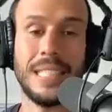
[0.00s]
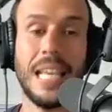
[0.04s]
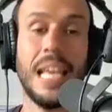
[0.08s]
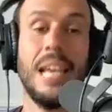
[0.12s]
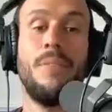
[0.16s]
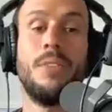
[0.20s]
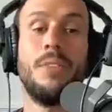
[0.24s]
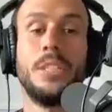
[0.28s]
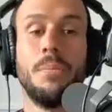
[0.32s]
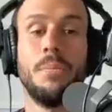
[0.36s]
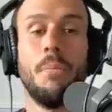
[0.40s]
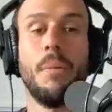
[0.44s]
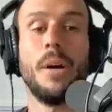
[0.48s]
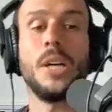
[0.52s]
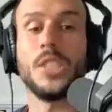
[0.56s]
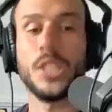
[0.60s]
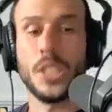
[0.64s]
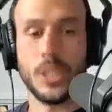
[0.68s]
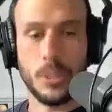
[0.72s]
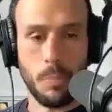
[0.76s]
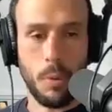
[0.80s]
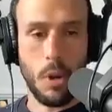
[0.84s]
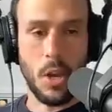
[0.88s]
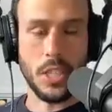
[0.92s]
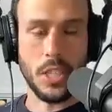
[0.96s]
to save as
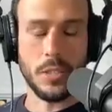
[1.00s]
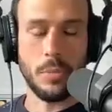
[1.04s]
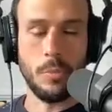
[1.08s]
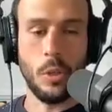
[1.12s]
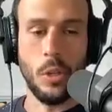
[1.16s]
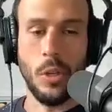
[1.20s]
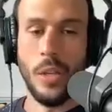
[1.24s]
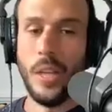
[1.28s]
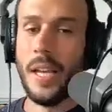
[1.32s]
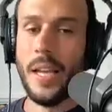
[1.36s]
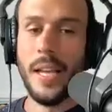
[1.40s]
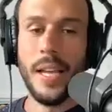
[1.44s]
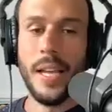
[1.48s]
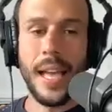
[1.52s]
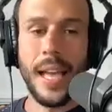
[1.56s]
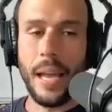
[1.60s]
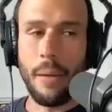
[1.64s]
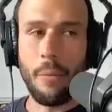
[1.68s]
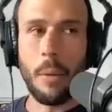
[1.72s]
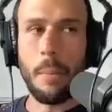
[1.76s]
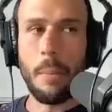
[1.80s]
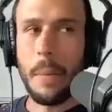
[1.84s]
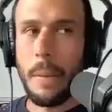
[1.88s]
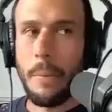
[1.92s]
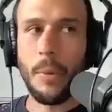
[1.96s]
much as possible.
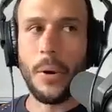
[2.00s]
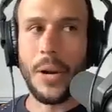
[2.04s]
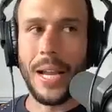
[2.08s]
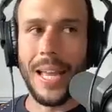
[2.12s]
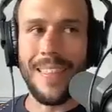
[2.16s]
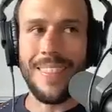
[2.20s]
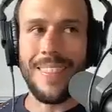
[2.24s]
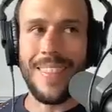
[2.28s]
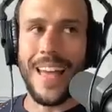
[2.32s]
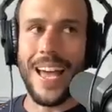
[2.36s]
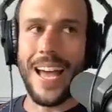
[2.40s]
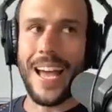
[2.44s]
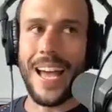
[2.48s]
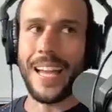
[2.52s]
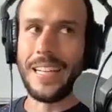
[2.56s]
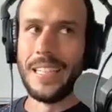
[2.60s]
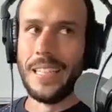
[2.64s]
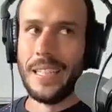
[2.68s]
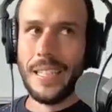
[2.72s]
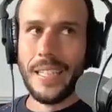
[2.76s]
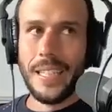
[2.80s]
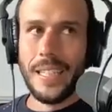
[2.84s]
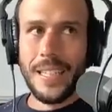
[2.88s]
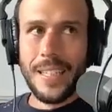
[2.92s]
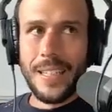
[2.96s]
And when people get
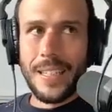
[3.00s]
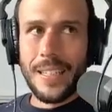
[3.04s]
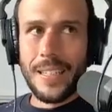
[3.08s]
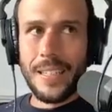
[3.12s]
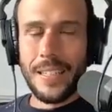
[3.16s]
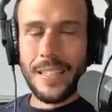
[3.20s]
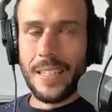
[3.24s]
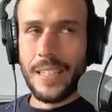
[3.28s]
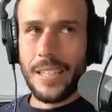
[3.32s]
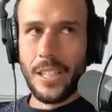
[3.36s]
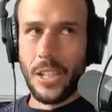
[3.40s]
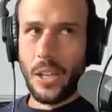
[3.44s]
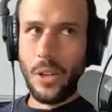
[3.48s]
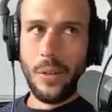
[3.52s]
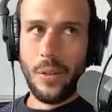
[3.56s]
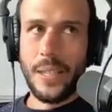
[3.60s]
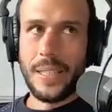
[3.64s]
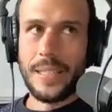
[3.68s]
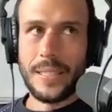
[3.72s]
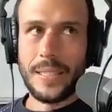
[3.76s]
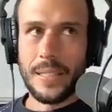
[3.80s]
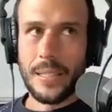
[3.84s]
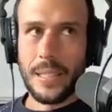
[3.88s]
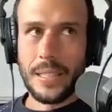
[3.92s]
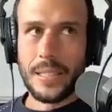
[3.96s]
that,
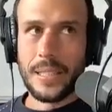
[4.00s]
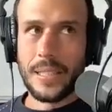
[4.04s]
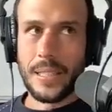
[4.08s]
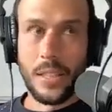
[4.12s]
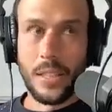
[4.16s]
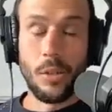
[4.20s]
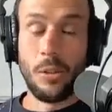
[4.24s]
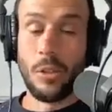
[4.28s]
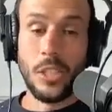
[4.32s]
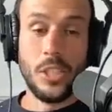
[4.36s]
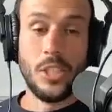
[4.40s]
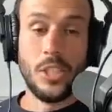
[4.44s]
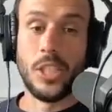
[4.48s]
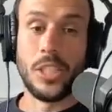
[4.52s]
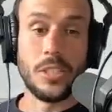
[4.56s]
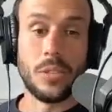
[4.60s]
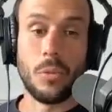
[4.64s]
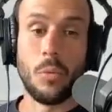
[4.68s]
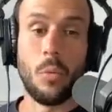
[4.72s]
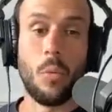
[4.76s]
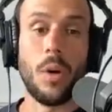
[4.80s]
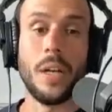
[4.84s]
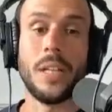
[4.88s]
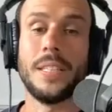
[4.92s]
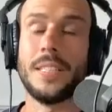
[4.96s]
it's literally
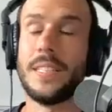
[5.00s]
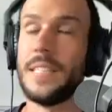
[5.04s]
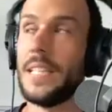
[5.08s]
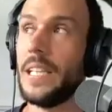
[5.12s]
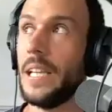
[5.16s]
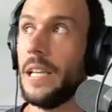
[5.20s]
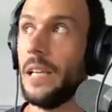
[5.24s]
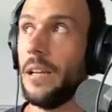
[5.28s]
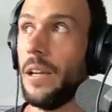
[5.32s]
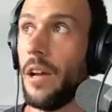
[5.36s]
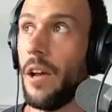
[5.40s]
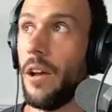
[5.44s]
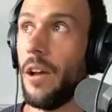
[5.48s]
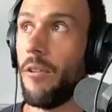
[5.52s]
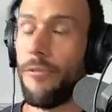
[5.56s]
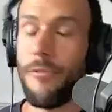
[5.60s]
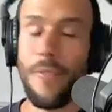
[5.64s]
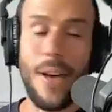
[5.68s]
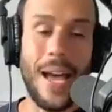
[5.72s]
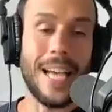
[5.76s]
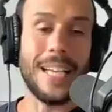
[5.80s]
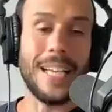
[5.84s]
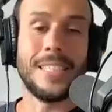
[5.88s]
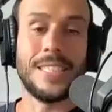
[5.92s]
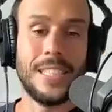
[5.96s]
just what is the
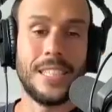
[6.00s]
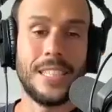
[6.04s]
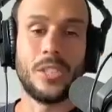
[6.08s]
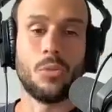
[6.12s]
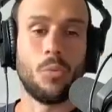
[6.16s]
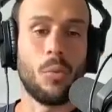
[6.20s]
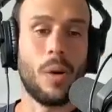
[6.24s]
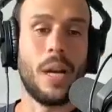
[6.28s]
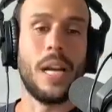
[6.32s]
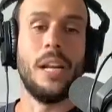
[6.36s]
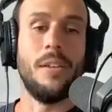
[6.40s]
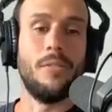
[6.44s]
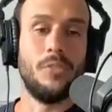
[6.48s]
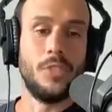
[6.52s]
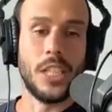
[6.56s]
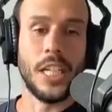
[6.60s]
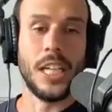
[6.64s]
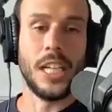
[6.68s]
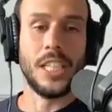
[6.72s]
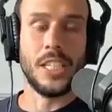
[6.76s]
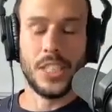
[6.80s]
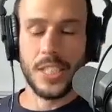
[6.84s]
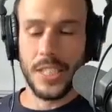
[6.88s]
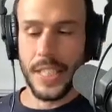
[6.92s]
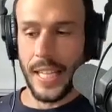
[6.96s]
fastest rate of
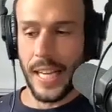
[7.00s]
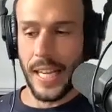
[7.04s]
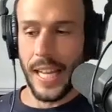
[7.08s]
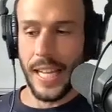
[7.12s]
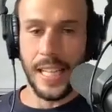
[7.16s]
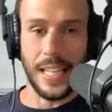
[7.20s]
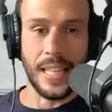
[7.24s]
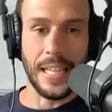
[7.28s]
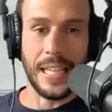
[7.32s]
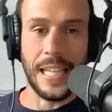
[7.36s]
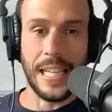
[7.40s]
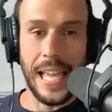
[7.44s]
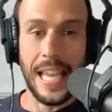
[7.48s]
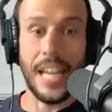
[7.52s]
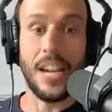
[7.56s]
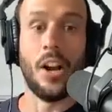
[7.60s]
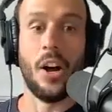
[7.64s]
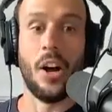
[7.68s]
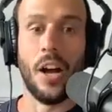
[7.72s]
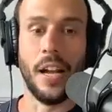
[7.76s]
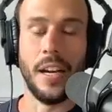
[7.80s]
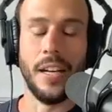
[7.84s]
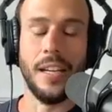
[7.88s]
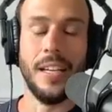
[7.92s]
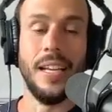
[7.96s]
change that I can get
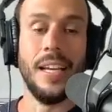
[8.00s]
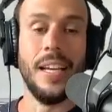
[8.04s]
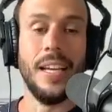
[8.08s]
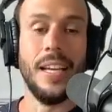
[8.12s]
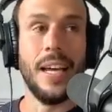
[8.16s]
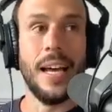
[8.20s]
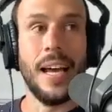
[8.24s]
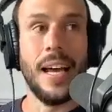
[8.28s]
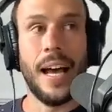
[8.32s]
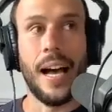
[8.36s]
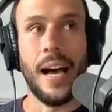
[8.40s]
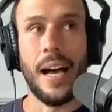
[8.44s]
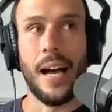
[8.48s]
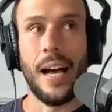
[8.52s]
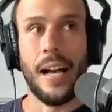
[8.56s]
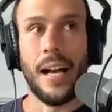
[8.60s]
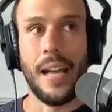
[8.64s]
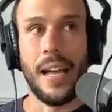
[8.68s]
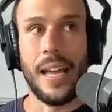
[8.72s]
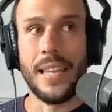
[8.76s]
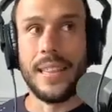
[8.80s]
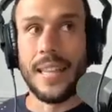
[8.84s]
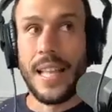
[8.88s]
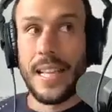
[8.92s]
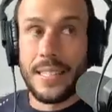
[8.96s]
on.
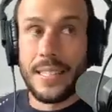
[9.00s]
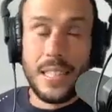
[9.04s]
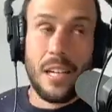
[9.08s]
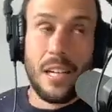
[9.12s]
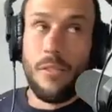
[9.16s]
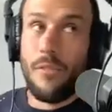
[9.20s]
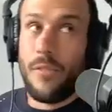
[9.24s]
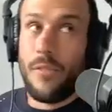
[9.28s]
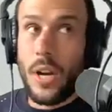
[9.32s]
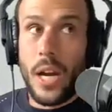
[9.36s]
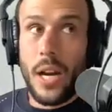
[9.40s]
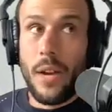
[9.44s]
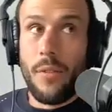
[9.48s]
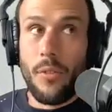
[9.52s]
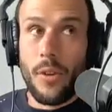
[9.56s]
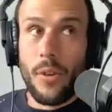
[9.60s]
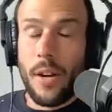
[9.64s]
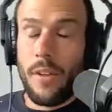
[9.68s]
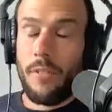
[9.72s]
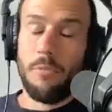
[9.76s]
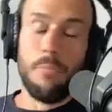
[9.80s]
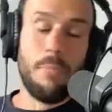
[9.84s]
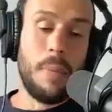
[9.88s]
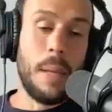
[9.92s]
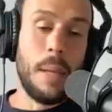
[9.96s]
And that's going to vary for
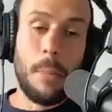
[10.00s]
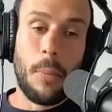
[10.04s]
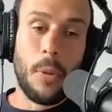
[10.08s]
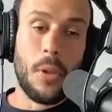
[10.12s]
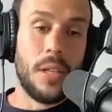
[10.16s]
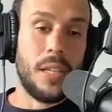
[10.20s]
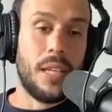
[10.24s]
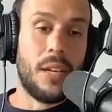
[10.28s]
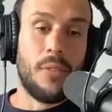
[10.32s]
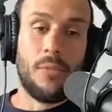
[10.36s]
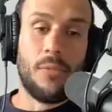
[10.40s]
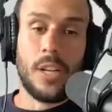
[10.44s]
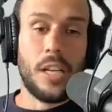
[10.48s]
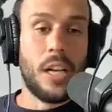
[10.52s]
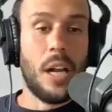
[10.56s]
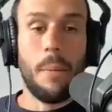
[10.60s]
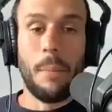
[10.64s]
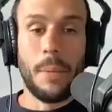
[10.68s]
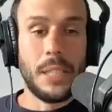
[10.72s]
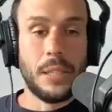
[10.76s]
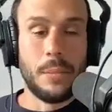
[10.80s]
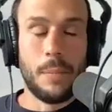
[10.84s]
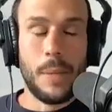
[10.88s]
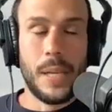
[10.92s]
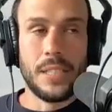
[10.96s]
different people and different
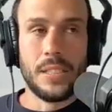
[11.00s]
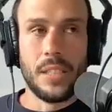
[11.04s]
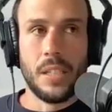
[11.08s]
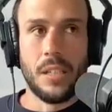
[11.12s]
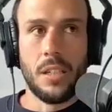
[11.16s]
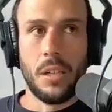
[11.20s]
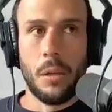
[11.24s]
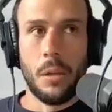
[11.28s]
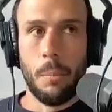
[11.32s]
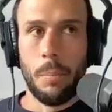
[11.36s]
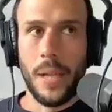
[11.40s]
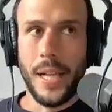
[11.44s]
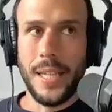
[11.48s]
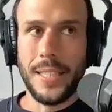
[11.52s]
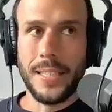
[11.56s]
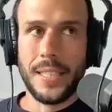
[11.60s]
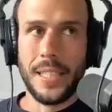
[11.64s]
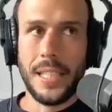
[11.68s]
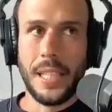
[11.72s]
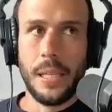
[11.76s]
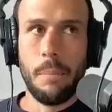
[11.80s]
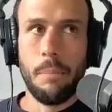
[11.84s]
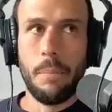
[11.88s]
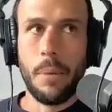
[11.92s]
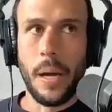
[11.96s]
companies based on
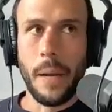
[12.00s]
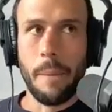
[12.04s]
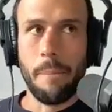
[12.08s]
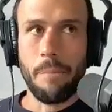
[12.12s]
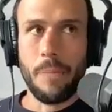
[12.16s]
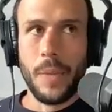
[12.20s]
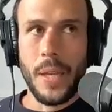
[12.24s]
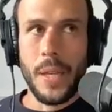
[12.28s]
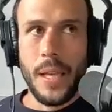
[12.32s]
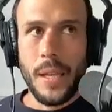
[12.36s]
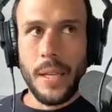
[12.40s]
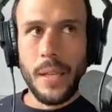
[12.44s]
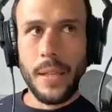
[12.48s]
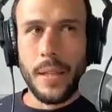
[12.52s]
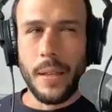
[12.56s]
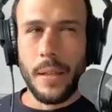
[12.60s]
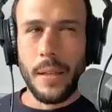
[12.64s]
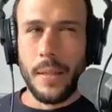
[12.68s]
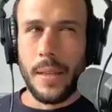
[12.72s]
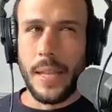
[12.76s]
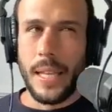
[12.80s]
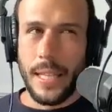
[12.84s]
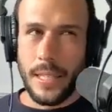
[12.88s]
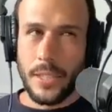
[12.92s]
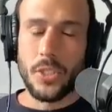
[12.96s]
complexity. But
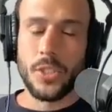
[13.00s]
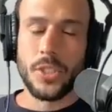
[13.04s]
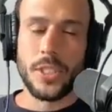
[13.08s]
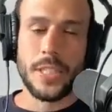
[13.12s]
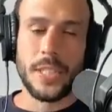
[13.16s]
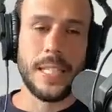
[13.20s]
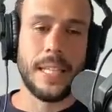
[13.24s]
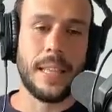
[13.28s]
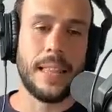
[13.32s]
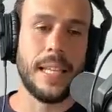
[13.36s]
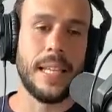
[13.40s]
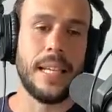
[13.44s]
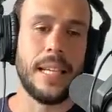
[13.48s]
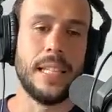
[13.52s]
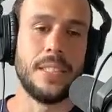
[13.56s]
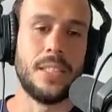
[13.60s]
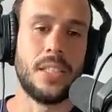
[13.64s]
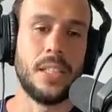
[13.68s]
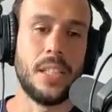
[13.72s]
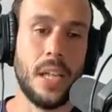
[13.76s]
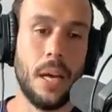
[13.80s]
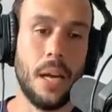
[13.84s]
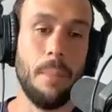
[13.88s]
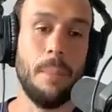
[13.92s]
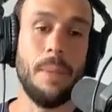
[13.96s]
the interesting thing is
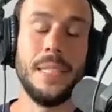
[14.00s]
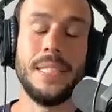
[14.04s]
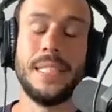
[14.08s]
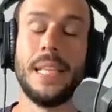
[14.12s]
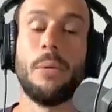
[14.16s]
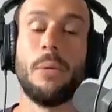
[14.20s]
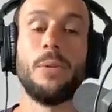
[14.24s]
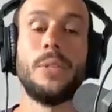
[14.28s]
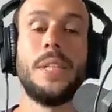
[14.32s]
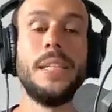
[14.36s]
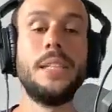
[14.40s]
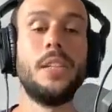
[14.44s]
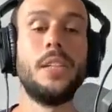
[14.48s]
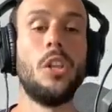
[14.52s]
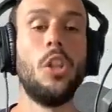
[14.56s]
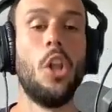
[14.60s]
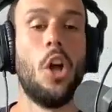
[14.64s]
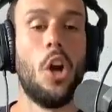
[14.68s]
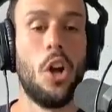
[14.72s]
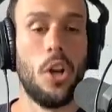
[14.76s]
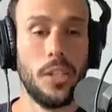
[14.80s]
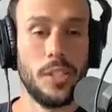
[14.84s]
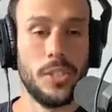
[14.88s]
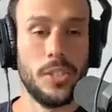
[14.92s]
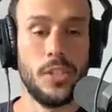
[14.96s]
the companies that will take the
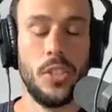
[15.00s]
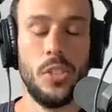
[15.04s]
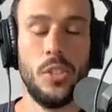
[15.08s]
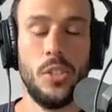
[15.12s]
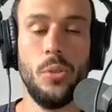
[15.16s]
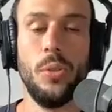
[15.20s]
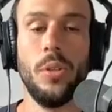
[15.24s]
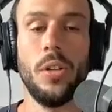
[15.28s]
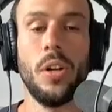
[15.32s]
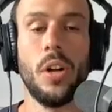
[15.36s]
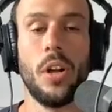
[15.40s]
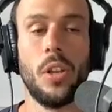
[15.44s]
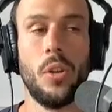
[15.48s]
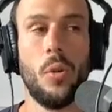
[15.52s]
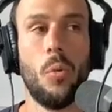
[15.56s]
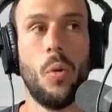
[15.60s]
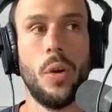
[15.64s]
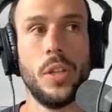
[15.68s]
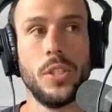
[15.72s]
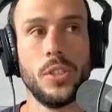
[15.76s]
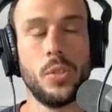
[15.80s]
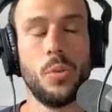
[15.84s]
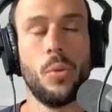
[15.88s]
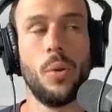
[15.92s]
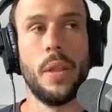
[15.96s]
longest to do it are the
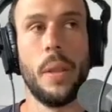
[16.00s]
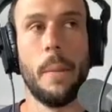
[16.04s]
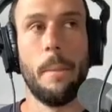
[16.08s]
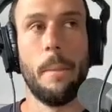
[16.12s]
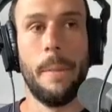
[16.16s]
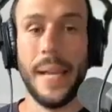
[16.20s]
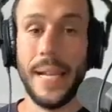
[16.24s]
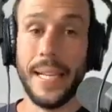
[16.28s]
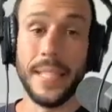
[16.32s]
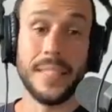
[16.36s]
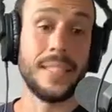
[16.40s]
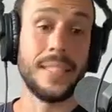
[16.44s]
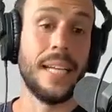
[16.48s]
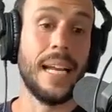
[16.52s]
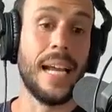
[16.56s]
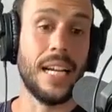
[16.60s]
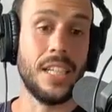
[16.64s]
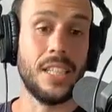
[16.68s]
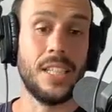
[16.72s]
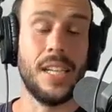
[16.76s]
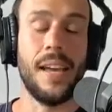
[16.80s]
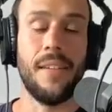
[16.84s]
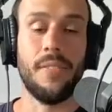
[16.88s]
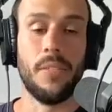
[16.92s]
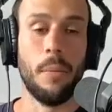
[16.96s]
ones who are the biggest and
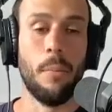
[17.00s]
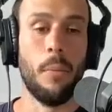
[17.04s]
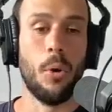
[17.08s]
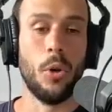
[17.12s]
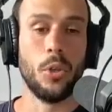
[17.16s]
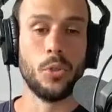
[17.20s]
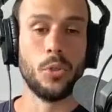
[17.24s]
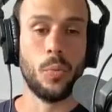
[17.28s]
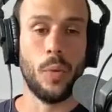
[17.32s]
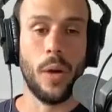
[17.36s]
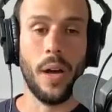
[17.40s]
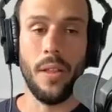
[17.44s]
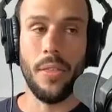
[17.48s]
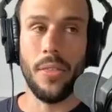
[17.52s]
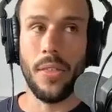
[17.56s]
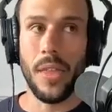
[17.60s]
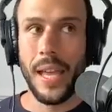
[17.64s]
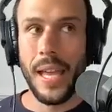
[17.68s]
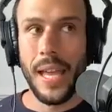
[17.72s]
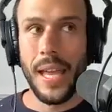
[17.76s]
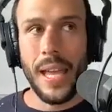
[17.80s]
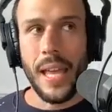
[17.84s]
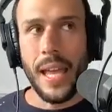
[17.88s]
actually have the most wealth.